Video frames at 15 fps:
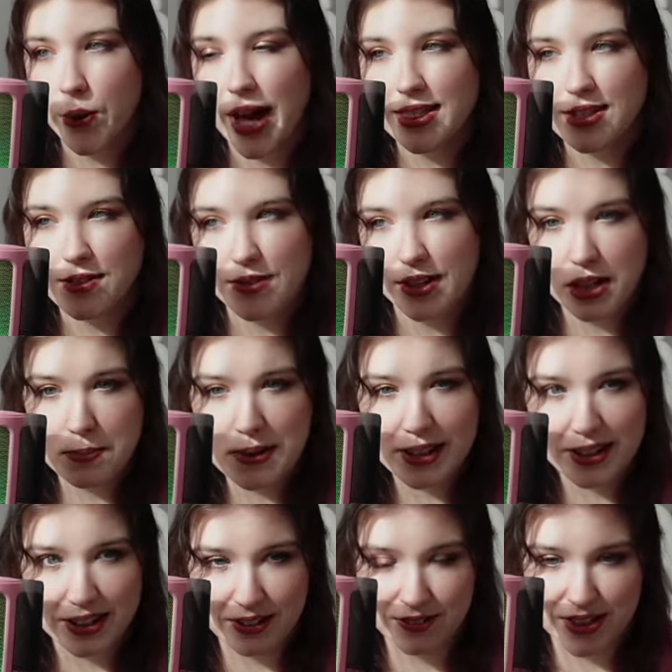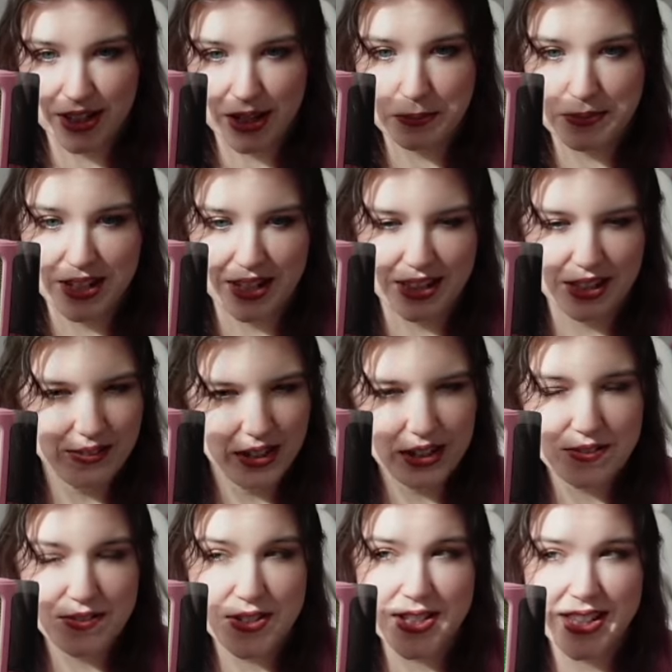the very beginning of the update, the very
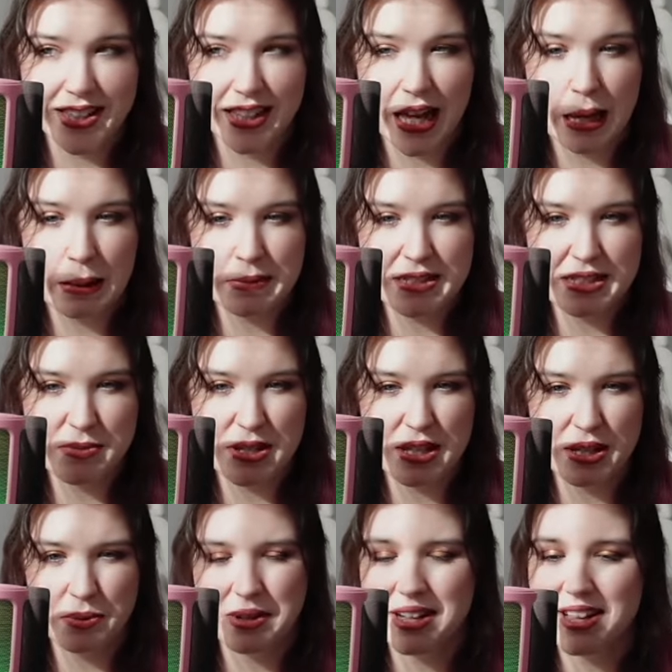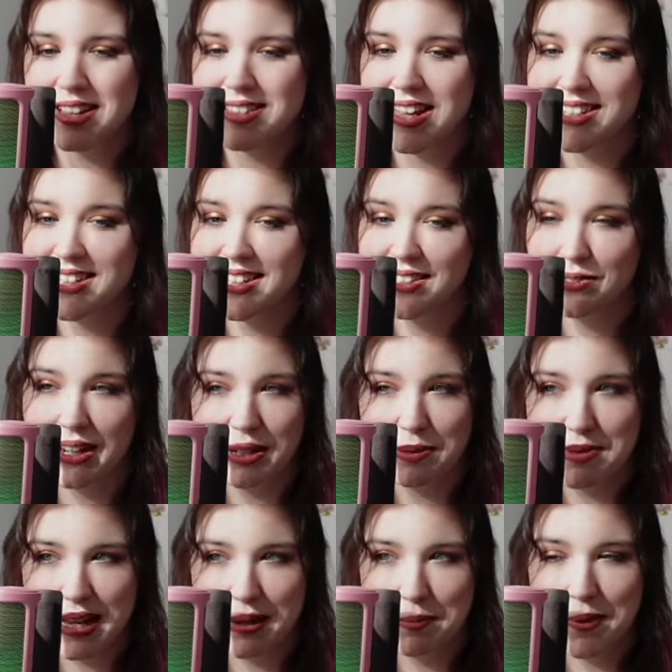first thing that happened to me was I did a random
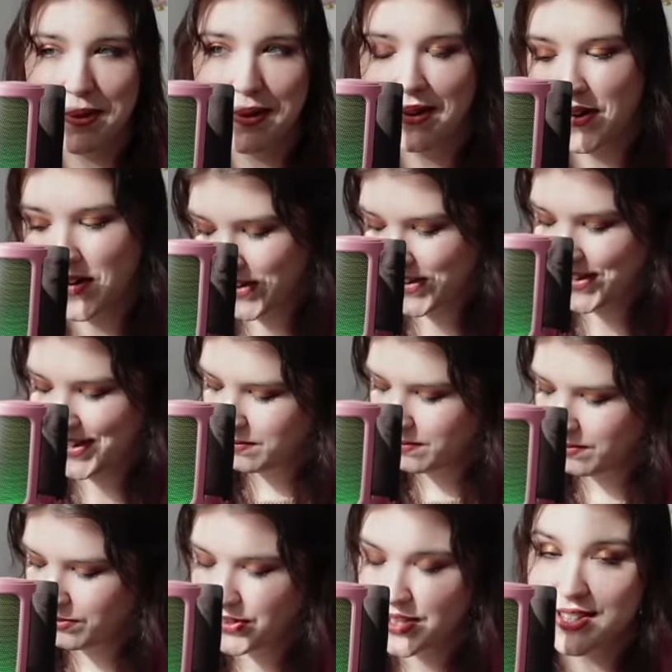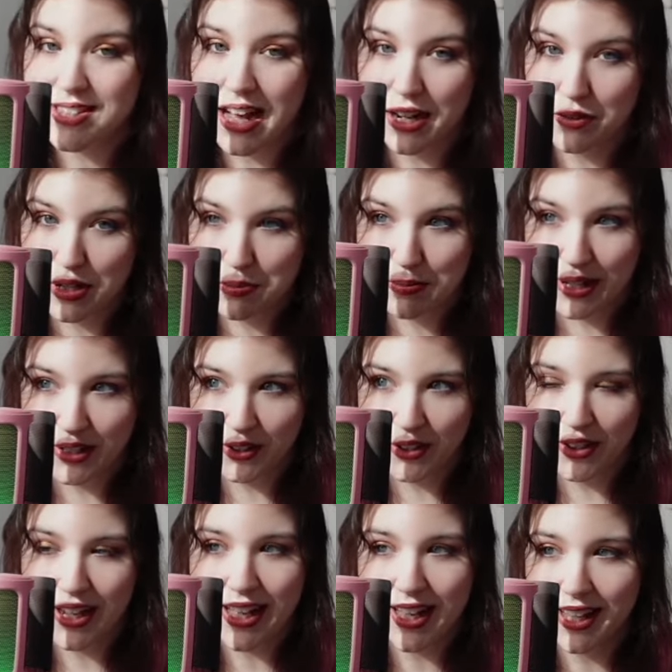10 pull on the Siren banner,
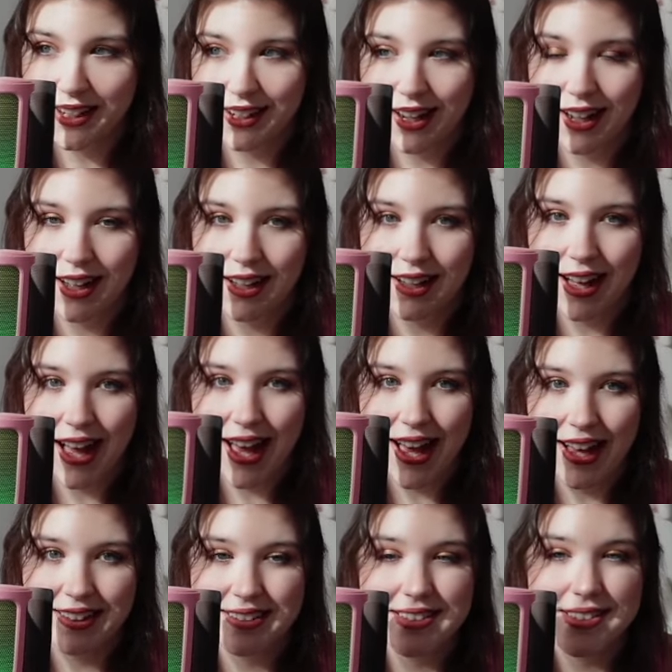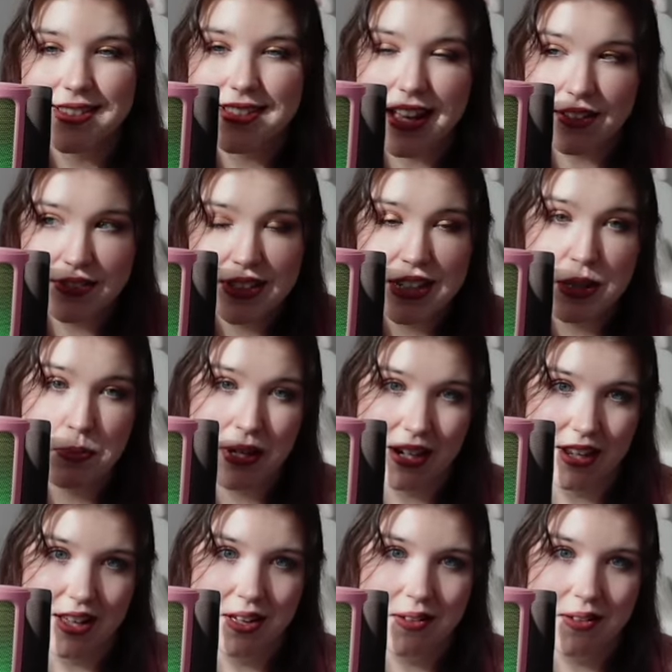and at 70 pity,